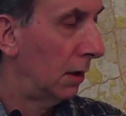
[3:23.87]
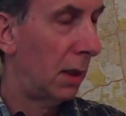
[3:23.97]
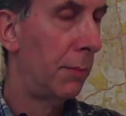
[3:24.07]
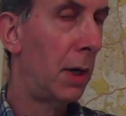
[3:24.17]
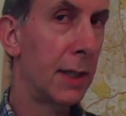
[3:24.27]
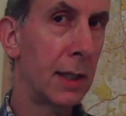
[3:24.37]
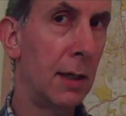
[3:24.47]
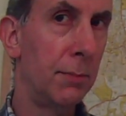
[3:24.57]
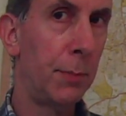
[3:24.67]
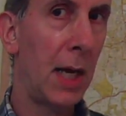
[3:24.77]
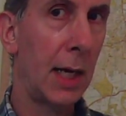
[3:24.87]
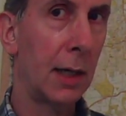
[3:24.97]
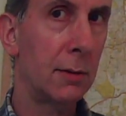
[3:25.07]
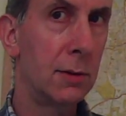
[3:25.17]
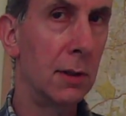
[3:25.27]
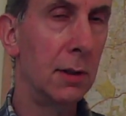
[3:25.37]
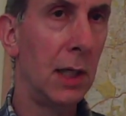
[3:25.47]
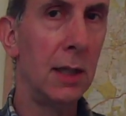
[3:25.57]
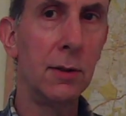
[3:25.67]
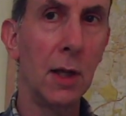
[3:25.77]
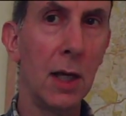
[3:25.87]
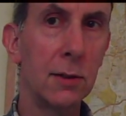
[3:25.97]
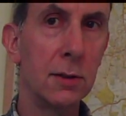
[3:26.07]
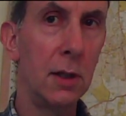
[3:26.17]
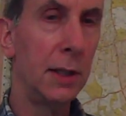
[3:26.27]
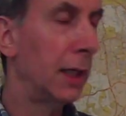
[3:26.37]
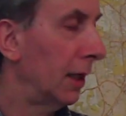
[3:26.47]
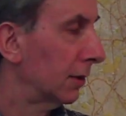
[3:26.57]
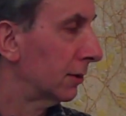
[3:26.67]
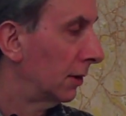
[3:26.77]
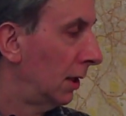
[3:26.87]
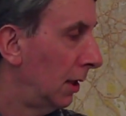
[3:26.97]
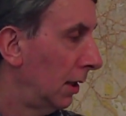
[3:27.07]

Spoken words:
I might get back to e to the x sine x,